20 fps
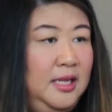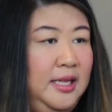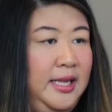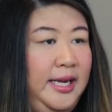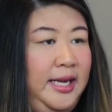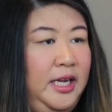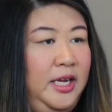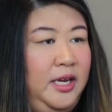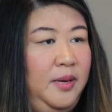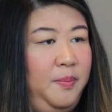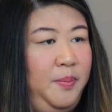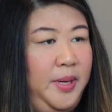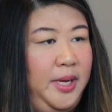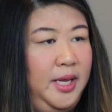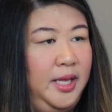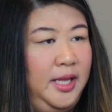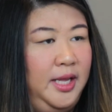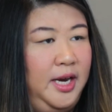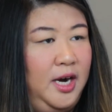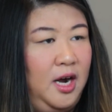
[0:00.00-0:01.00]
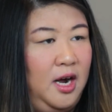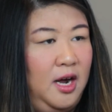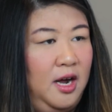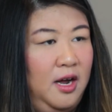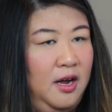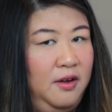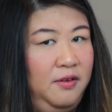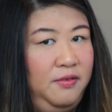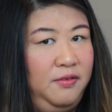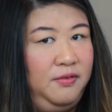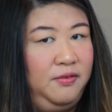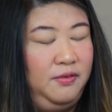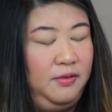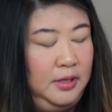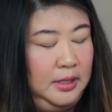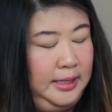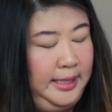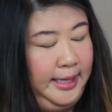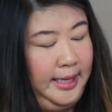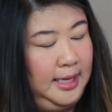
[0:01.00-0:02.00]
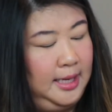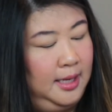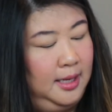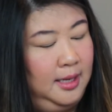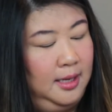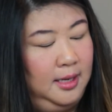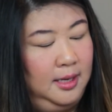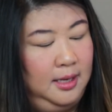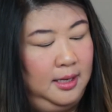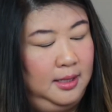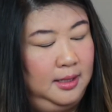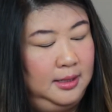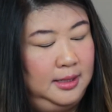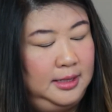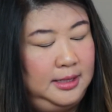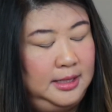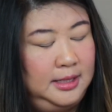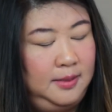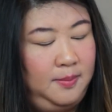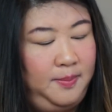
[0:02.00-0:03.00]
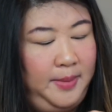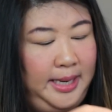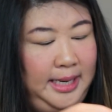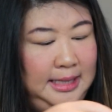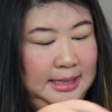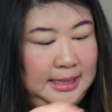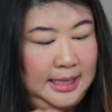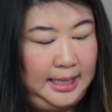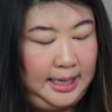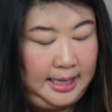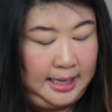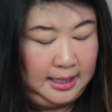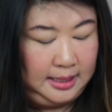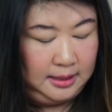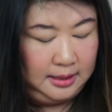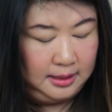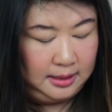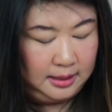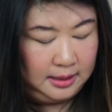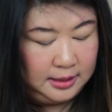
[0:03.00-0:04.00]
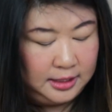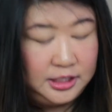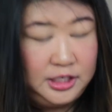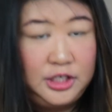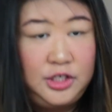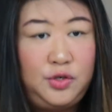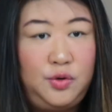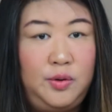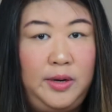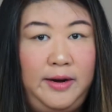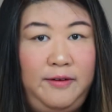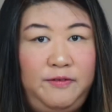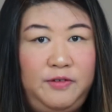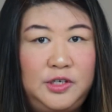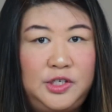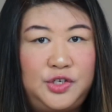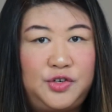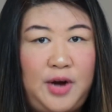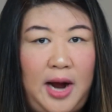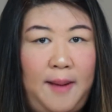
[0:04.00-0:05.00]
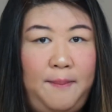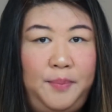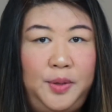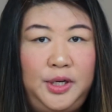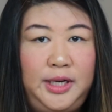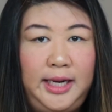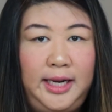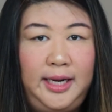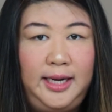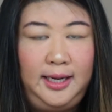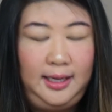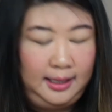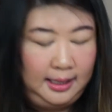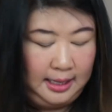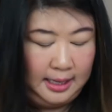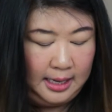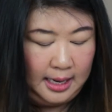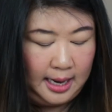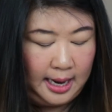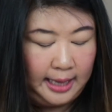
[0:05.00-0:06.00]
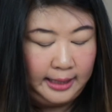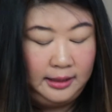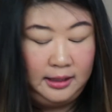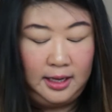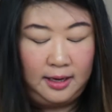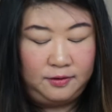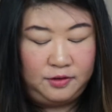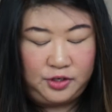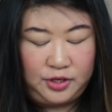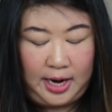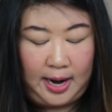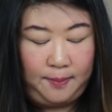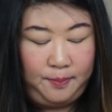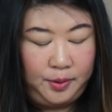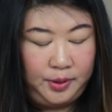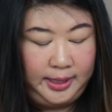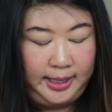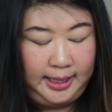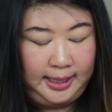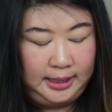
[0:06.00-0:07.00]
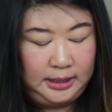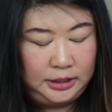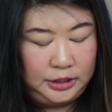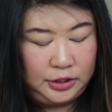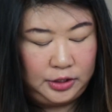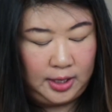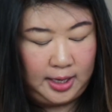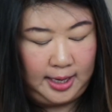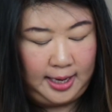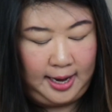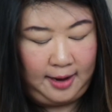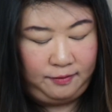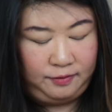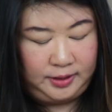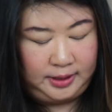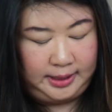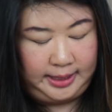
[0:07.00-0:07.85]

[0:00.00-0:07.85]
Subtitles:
Like, you could peel it off. Like, this is amazing. This is great for scrapbooking. I love scrapbooking, so I'll have